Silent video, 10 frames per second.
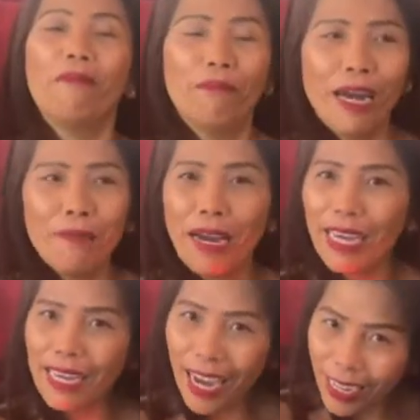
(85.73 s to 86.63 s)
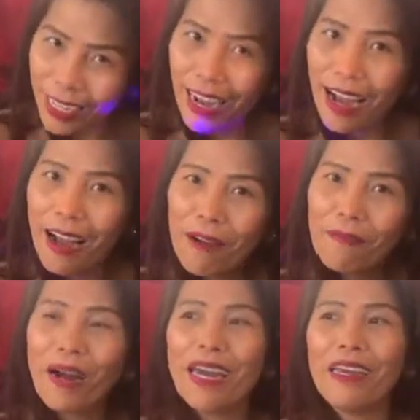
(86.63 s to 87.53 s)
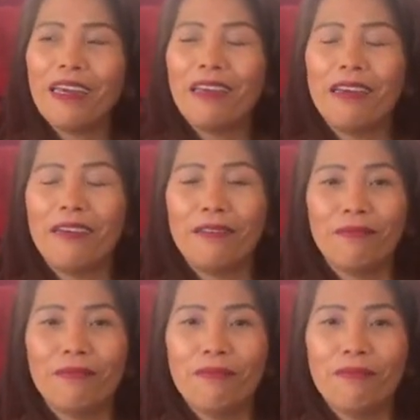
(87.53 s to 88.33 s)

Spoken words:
May maiyak ka, may